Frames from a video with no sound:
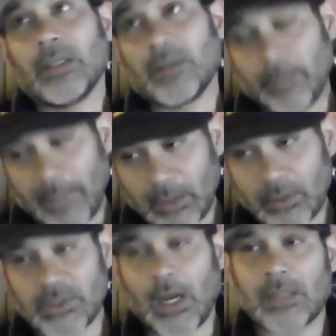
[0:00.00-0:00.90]

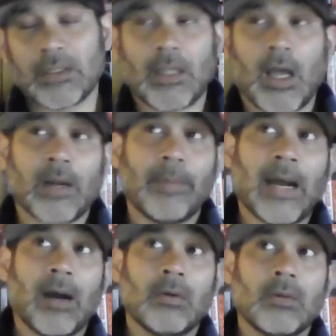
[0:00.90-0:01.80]
Mariners talked a lot
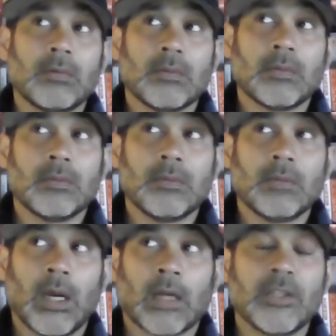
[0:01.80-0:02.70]
about
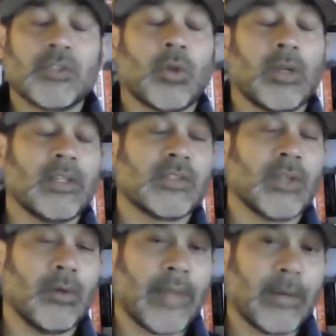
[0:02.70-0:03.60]
controlling the
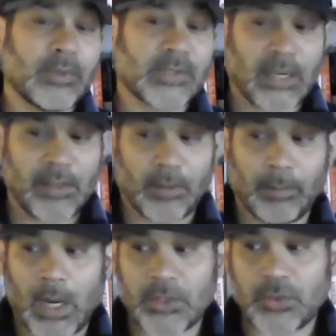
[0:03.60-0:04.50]
zone. That was kind of their
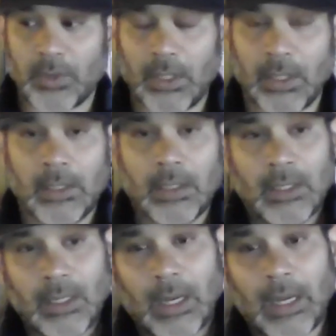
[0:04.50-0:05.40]
mantra
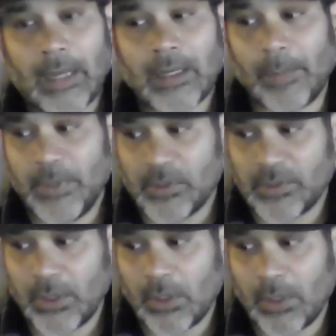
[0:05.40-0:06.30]
a couple years
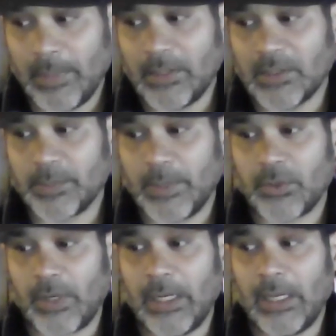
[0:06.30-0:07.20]
ago coming into spring
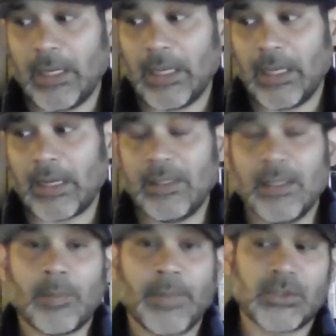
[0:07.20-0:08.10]
training. And I
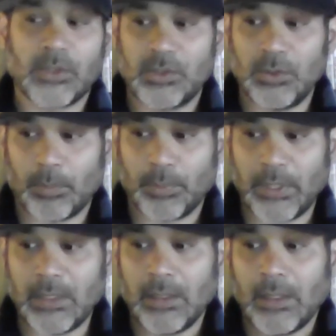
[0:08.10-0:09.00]
think the pitchers do a
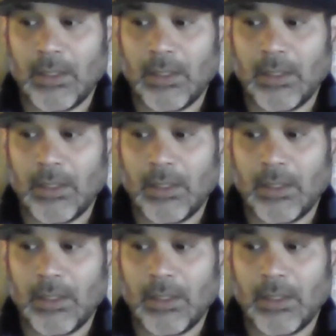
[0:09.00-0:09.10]
pretty